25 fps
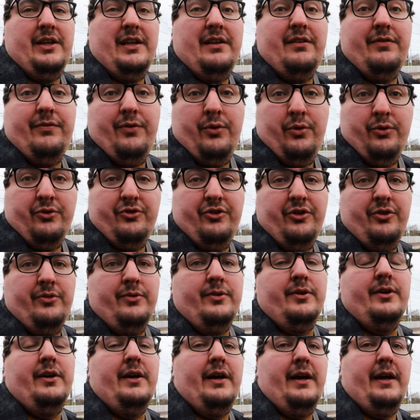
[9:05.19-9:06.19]
East
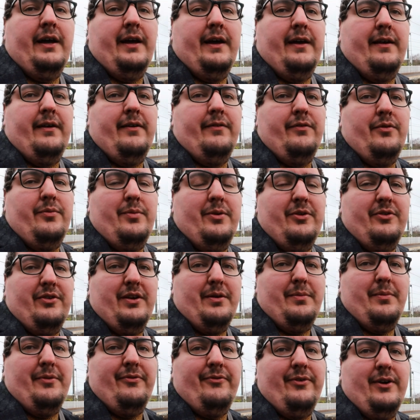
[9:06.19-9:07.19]
Fortune, the
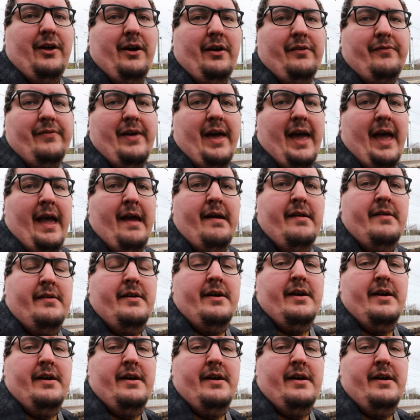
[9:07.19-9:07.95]
Museum of Flight there.